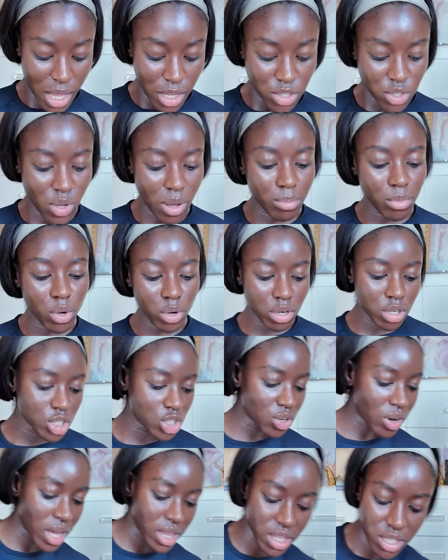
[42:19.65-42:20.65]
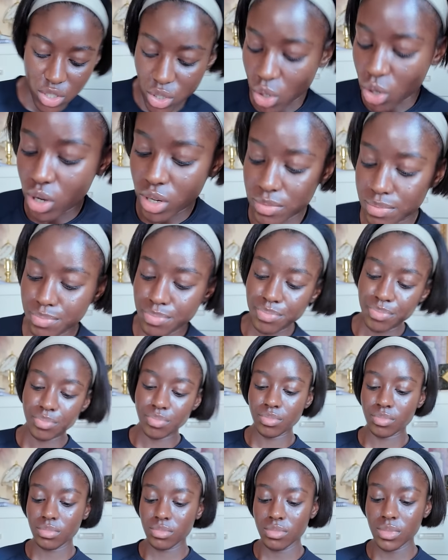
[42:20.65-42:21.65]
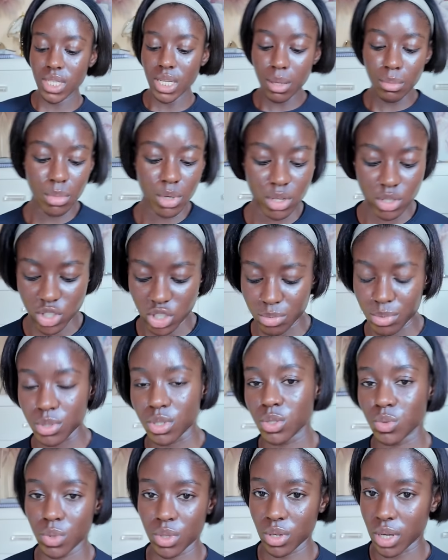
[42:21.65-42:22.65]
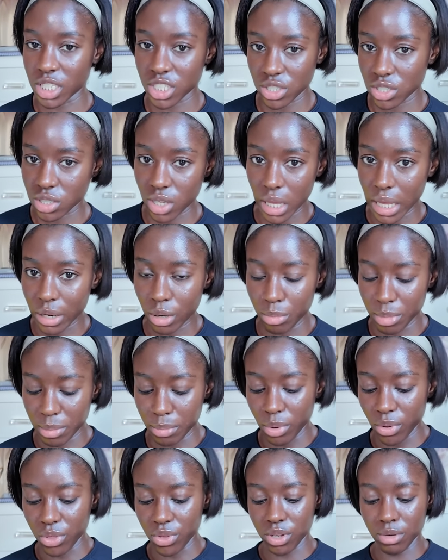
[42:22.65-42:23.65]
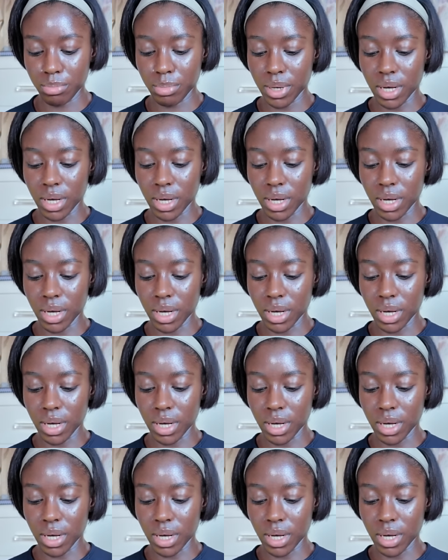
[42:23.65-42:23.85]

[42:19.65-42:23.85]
So I'm not going to try this on because, to be honest with you, I just cannot be bothered.